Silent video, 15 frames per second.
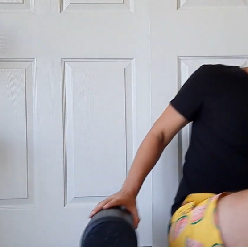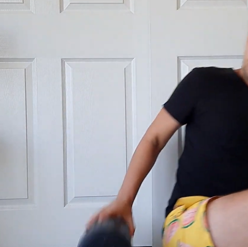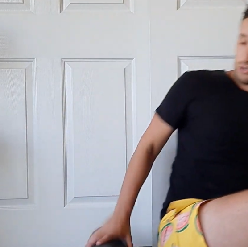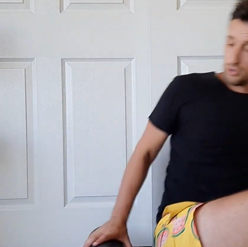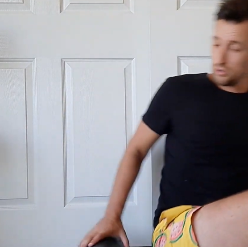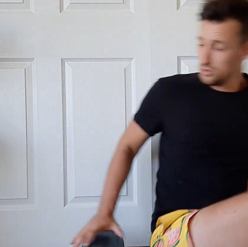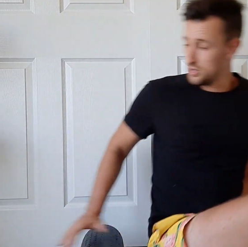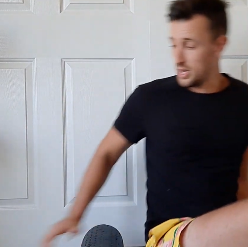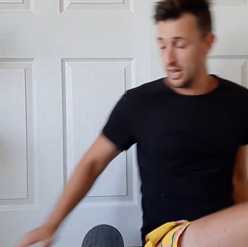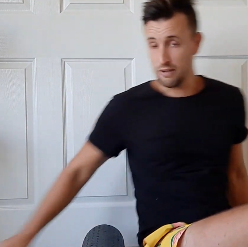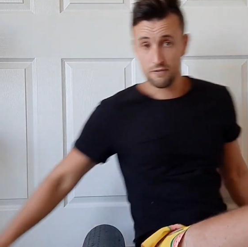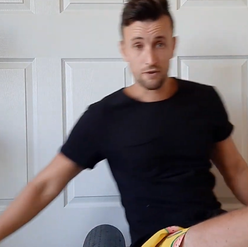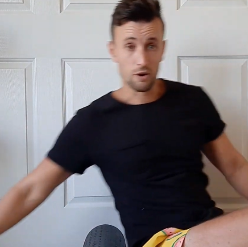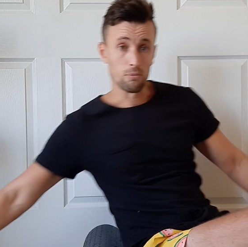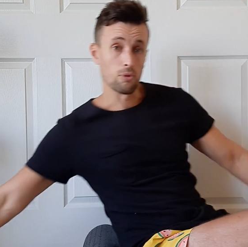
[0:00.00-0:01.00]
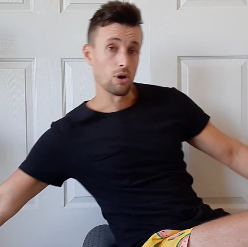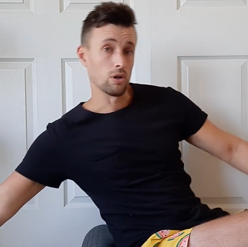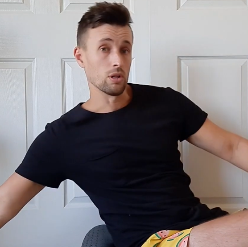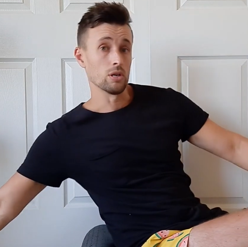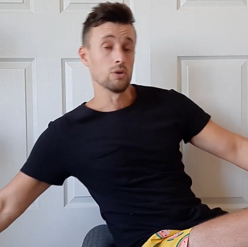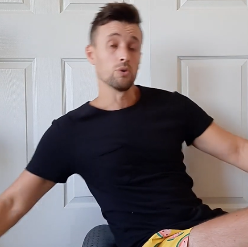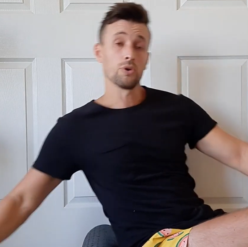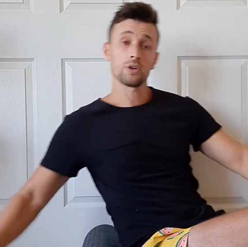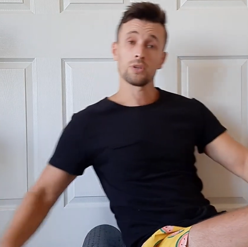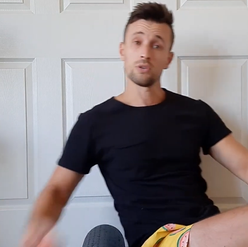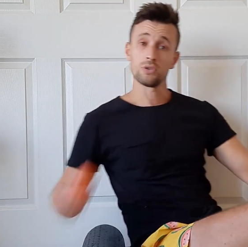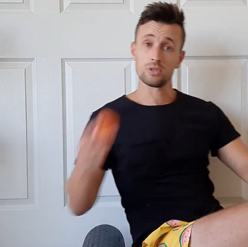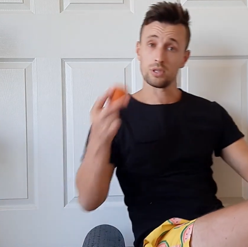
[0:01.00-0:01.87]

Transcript: can use a foam roller or you can use